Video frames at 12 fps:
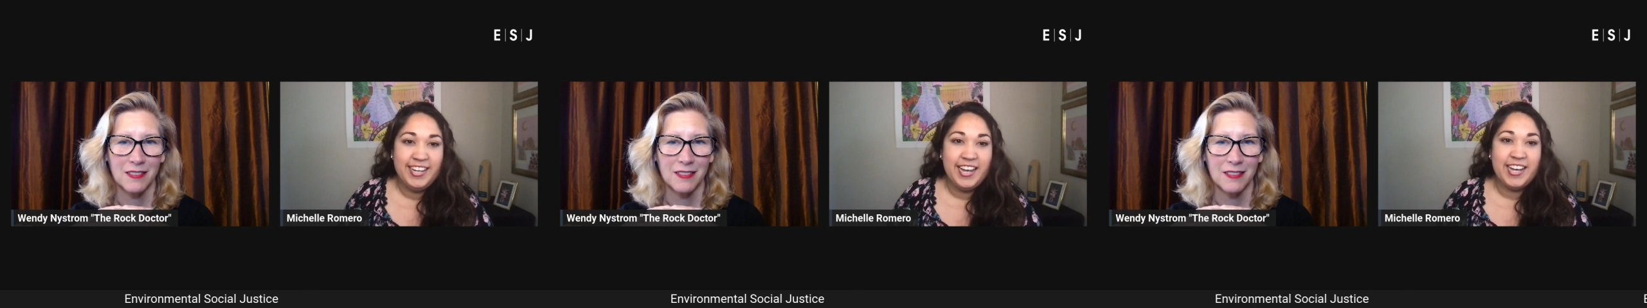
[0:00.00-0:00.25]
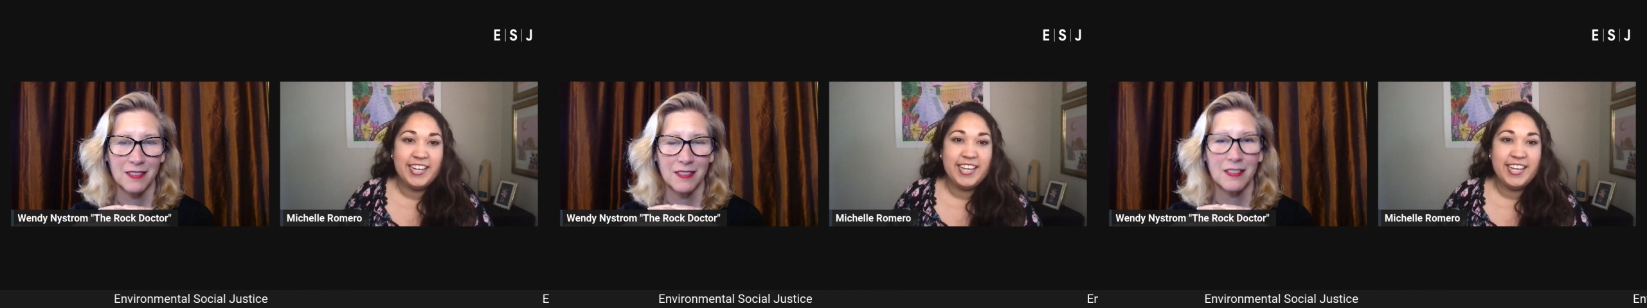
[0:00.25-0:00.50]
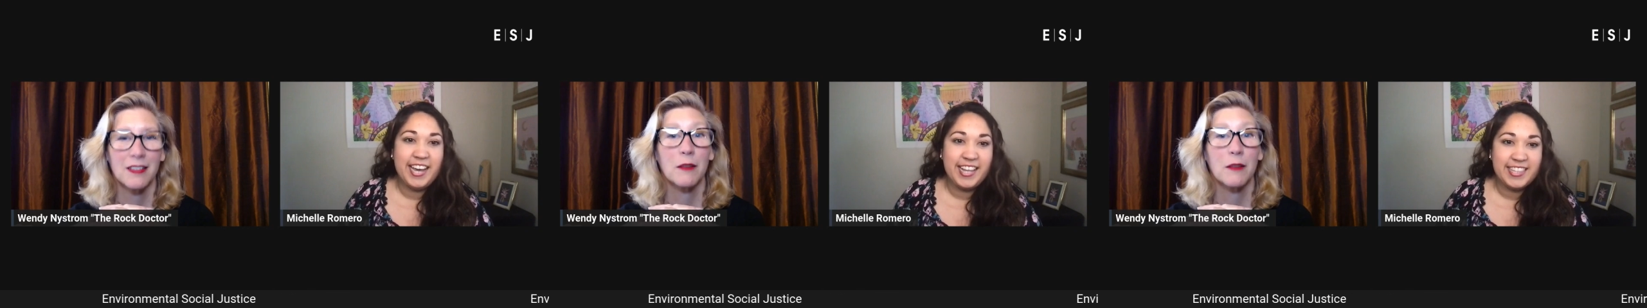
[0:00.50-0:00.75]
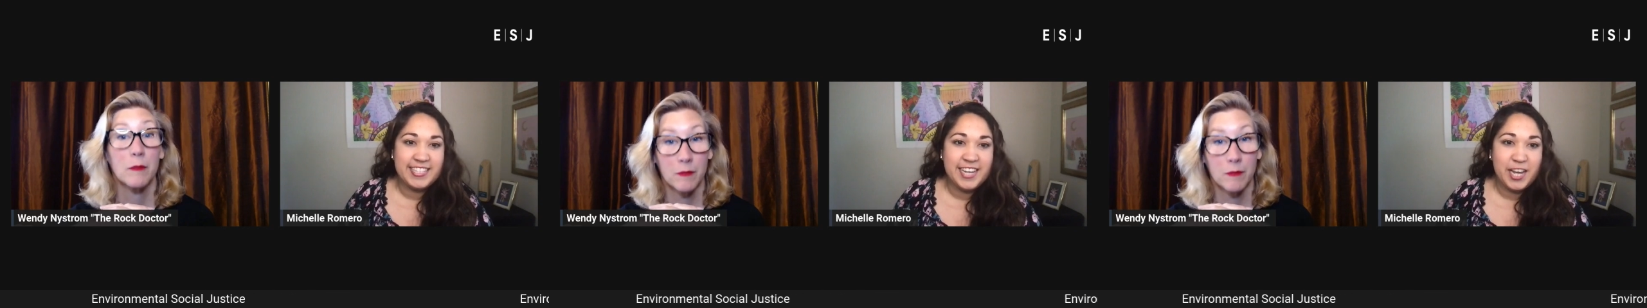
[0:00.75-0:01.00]
Speaker 1: Uh, he,
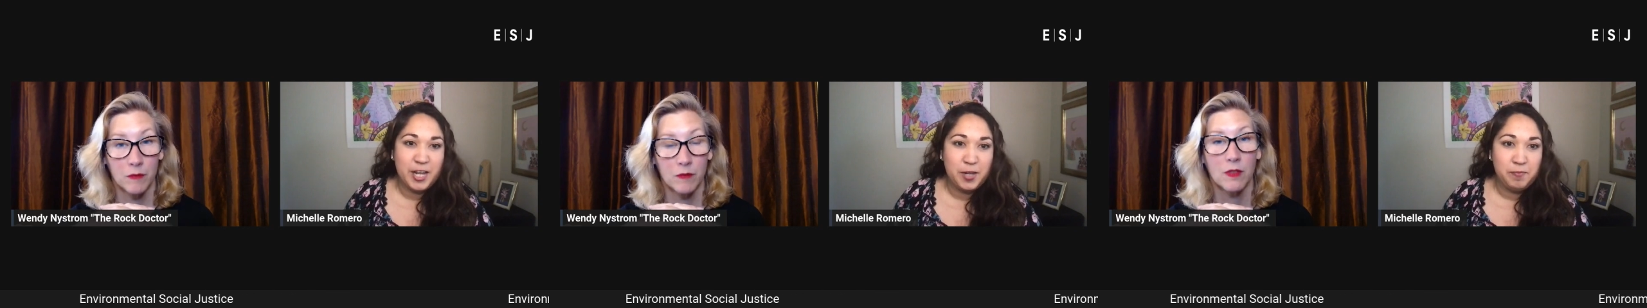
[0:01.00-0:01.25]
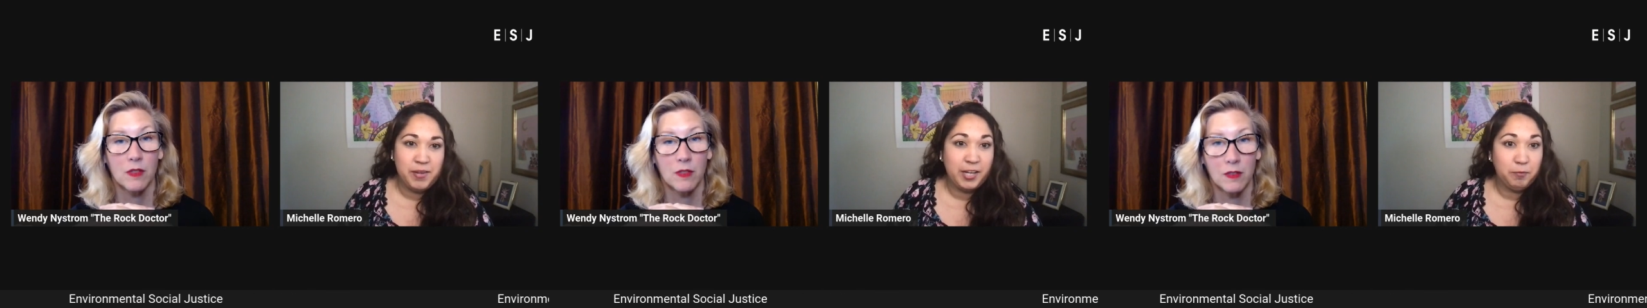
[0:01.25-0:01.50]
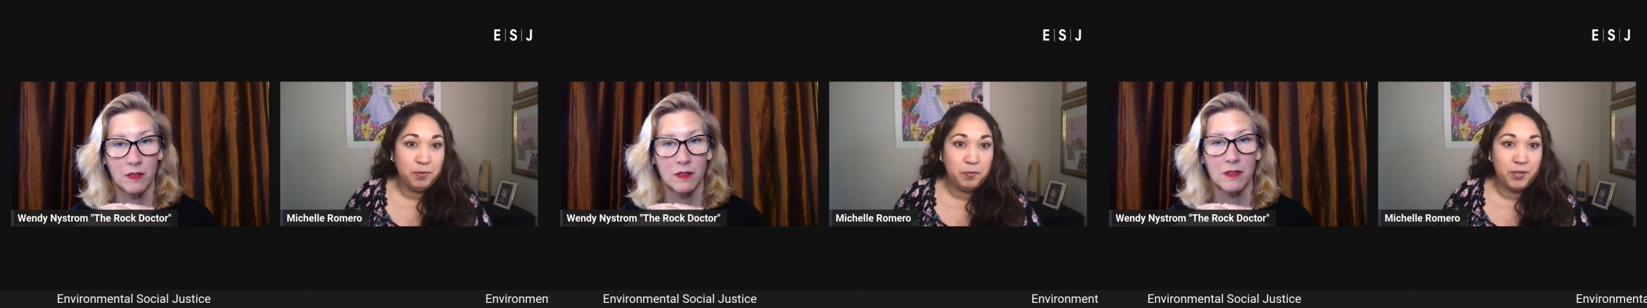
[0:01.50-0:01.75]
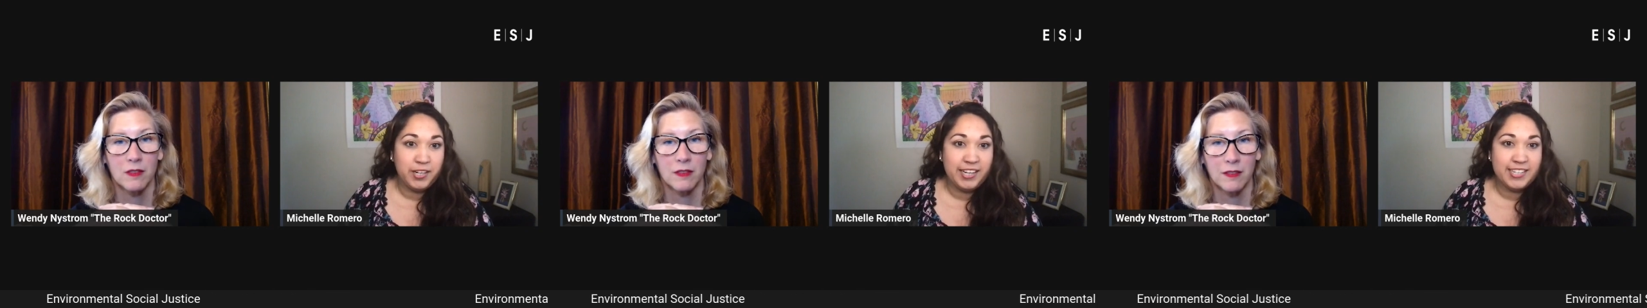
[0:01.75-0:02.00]
at the time, had been
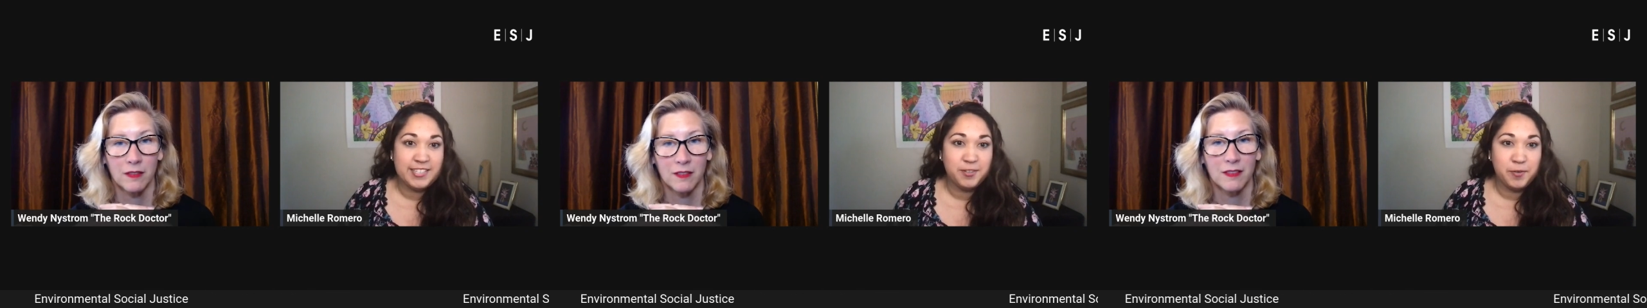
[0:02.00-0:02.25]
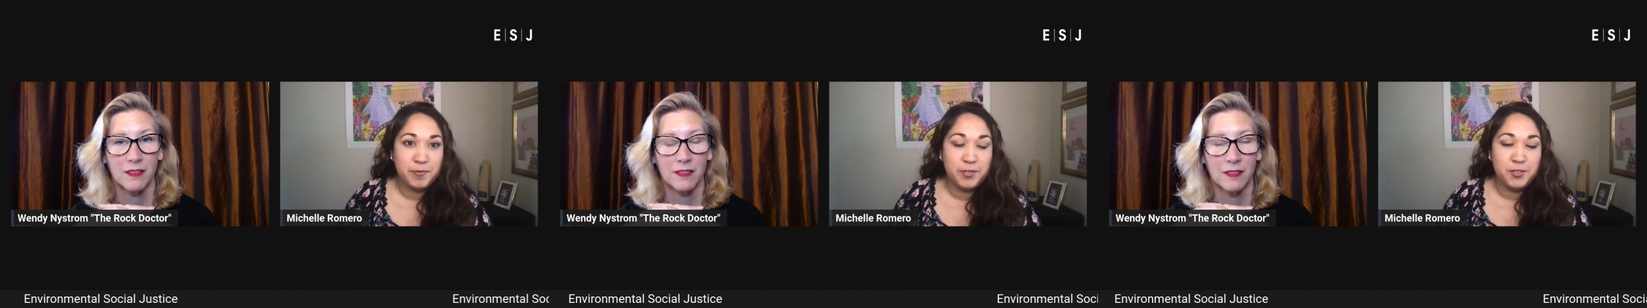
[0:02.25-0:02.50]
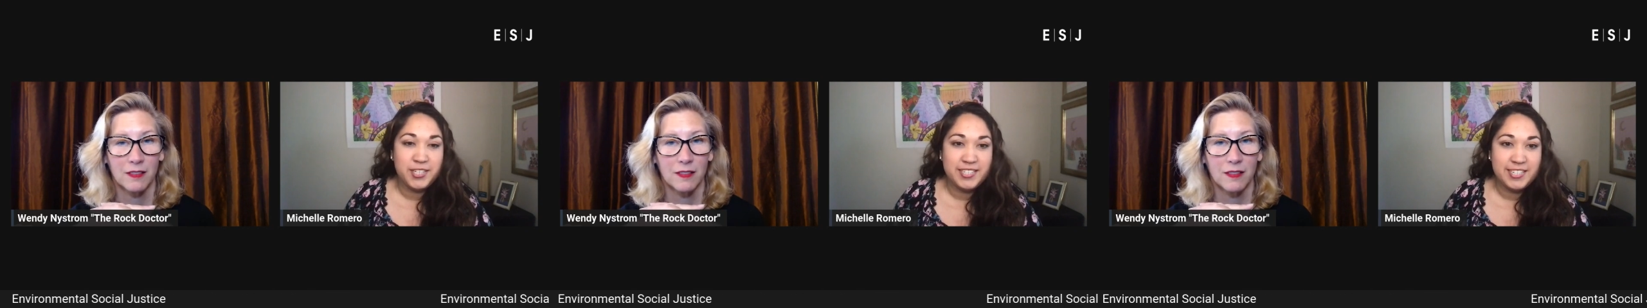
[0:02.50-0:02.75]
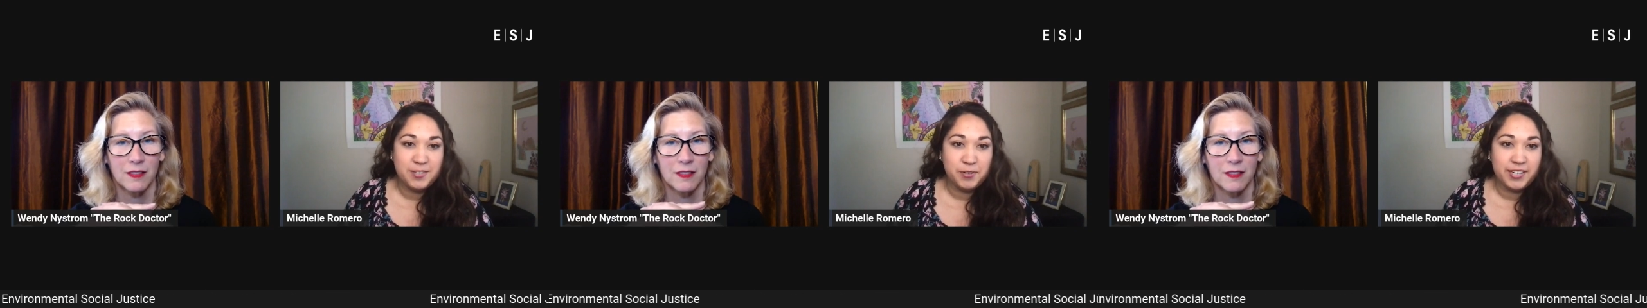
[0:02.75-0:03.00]
working as a criminal
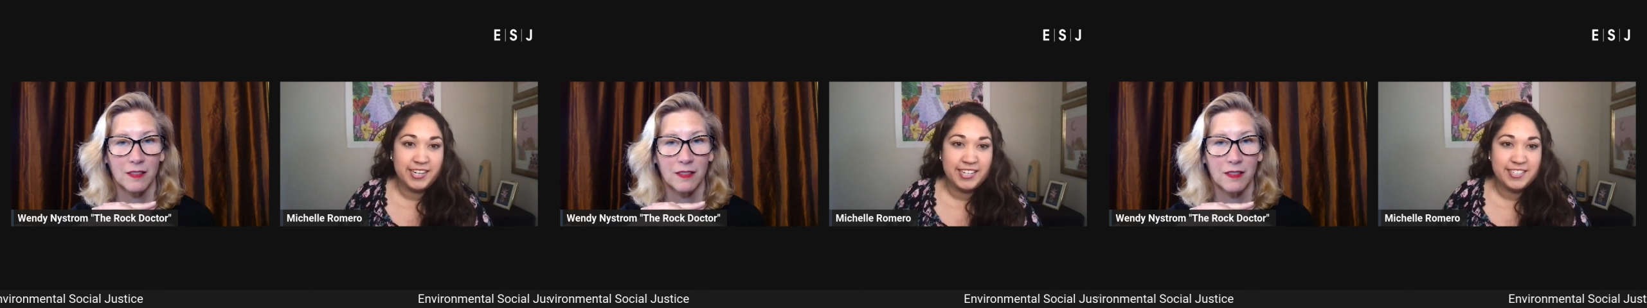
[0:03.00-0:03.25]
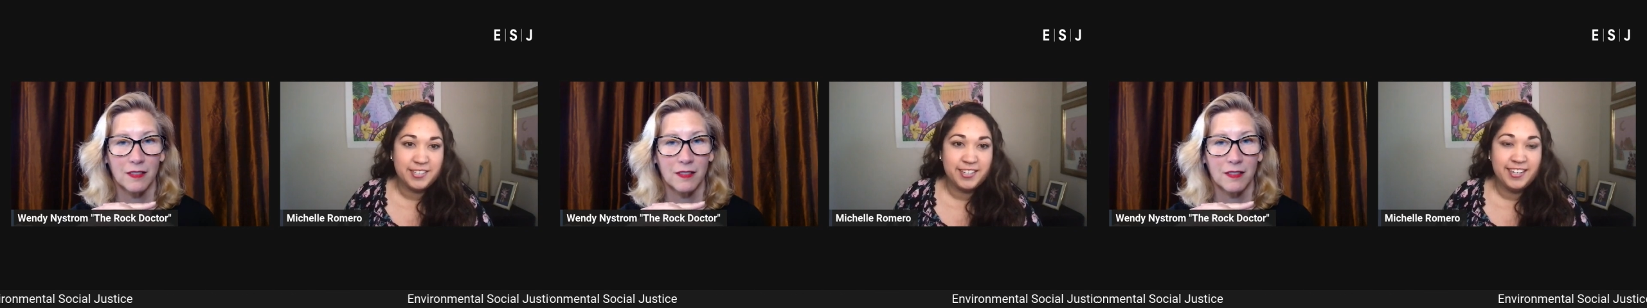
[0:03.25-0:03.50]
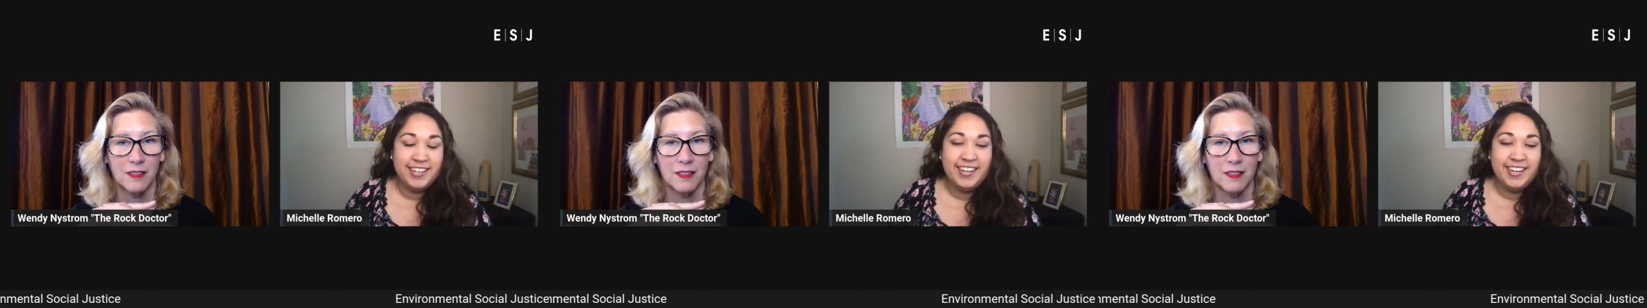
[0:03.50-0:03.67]
justice organizer